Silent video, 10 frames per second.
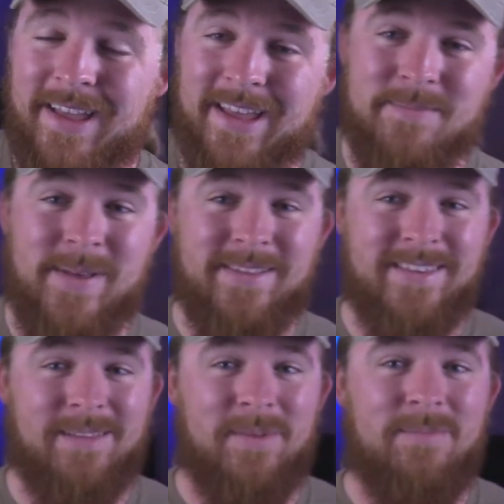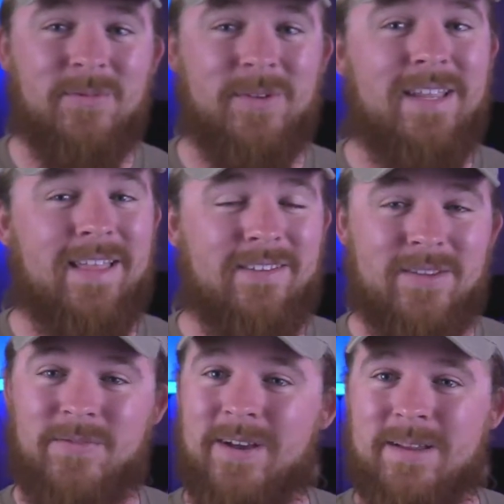NPC memes, really? That's
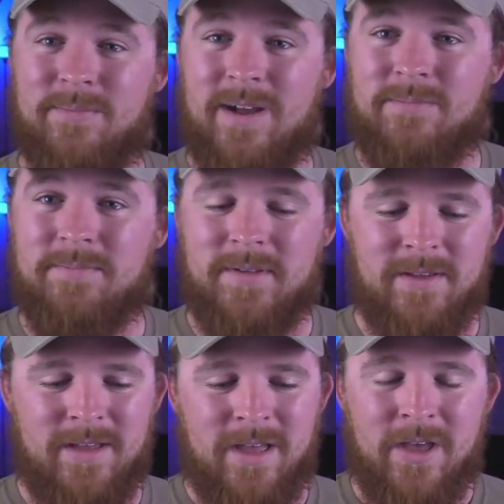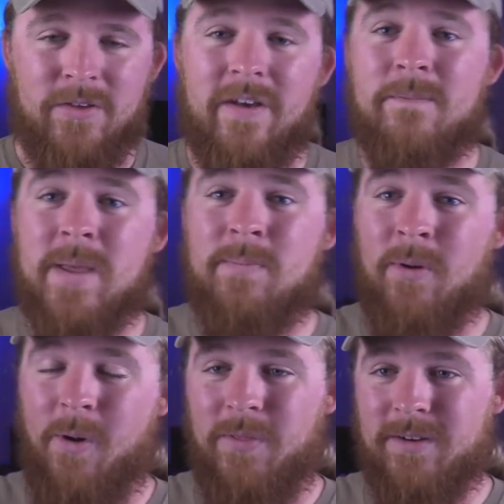the fucking problem? You have
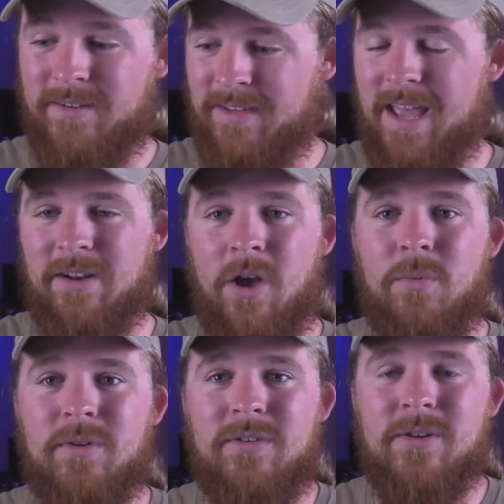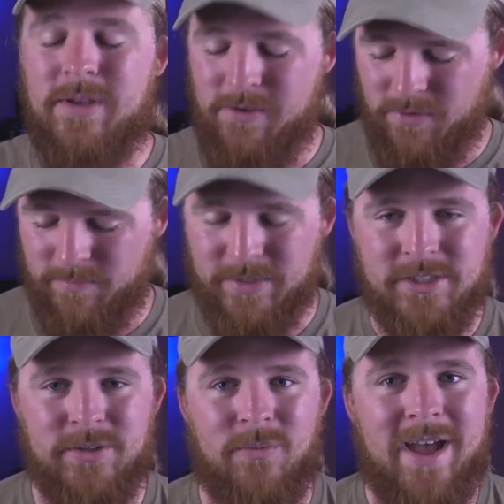people on there saying, oh, let's go kill a
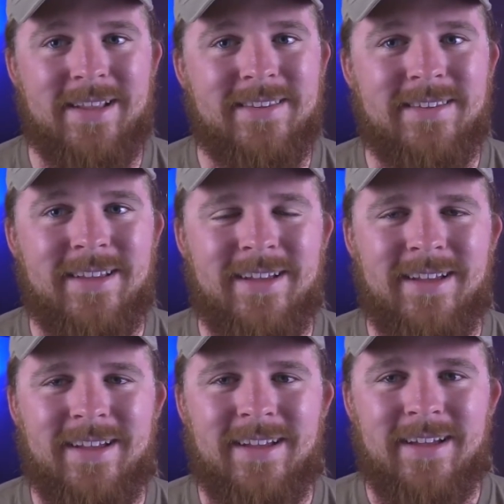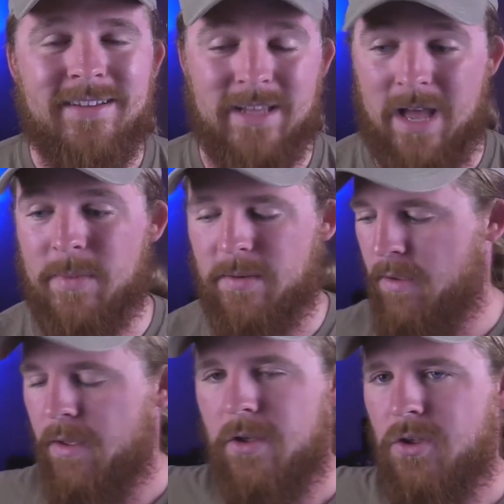bunch of whites. It's like, I mean,
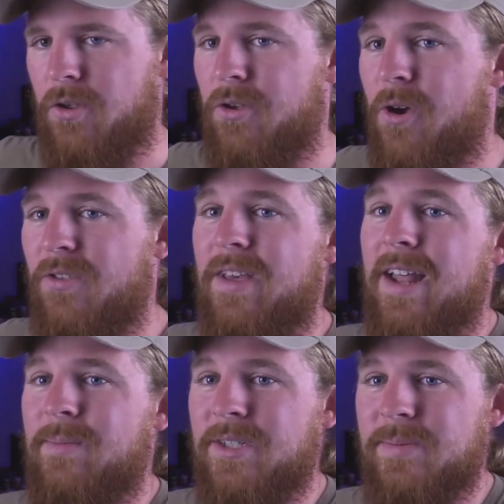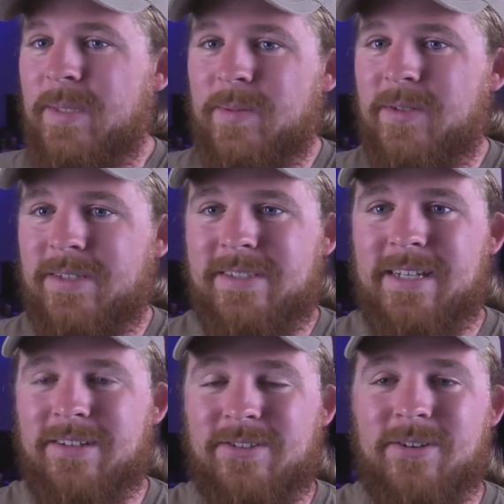you also got a bunch of people on there
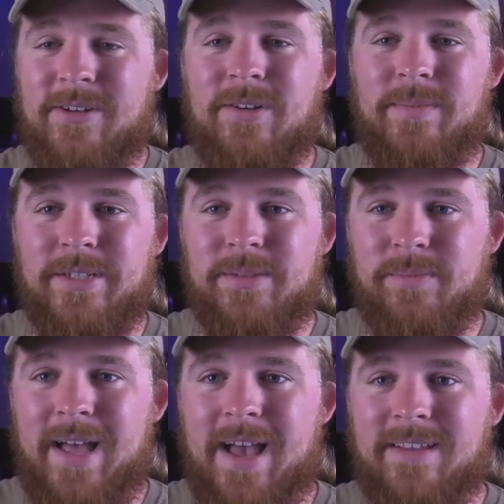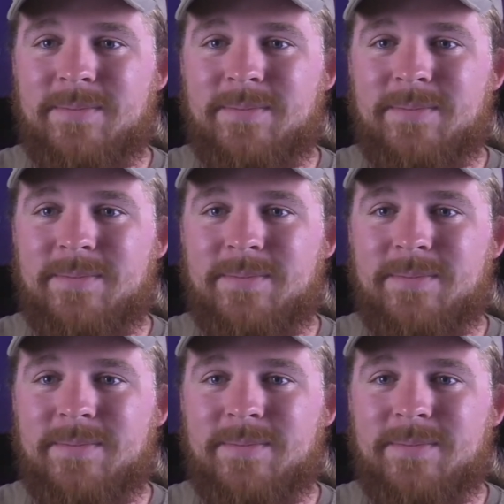saying, let's go kill a bunch of blacks.